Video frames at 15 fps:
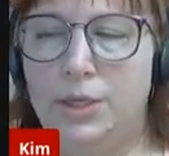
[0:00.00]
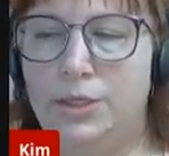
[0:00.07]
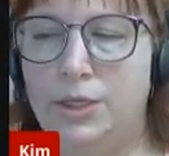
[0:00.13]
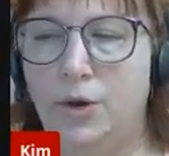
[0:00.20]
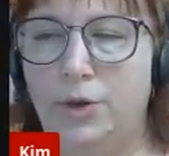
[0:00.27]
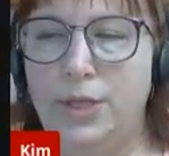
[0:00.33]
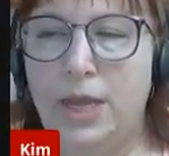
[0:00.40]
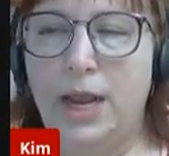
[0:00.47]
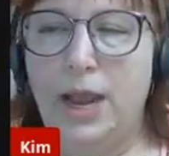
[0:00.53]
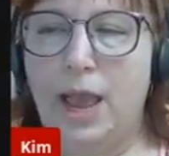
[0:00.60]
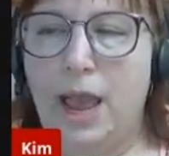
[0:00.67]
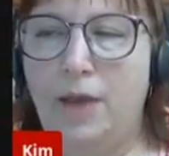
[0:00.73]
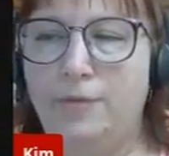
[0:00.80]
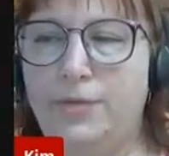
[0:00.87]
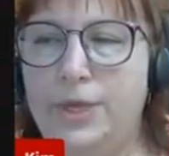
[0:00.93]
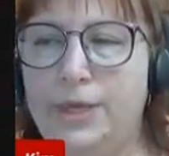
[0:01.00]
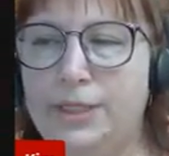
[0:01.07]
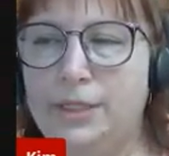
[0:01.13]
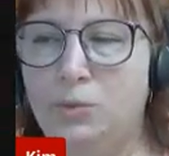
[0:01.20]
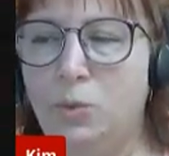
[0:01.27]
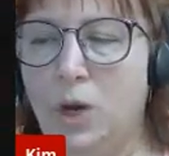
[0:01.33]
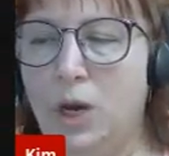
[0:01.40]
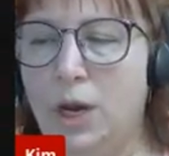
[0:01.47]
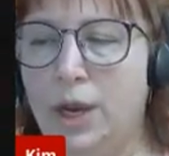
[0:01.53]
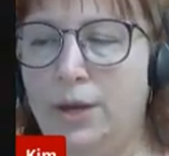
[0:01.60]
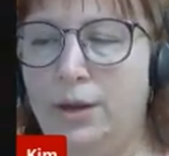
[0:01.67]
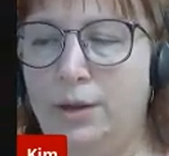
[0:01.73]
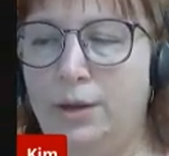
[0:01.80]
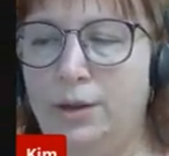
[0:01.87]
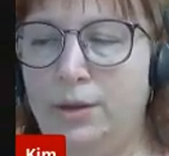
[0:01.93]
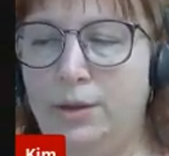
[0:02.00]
So, and then I have this one